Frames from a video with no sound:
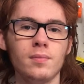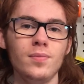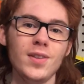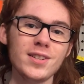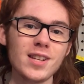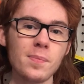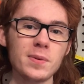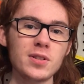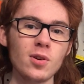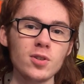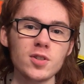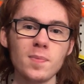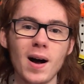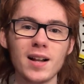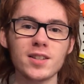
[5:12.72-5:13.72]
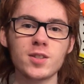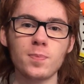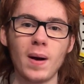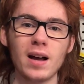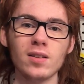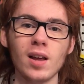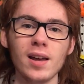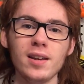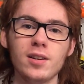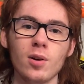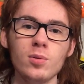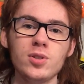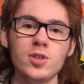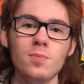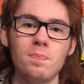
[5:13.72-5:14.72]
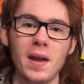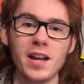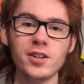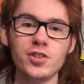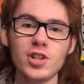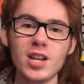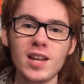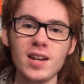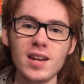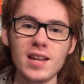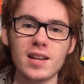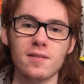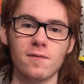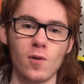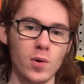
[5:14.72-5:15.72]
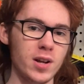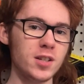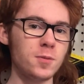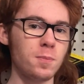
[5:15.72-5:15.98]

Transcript: This episode's mod spotlight goes to Banshee Indian for his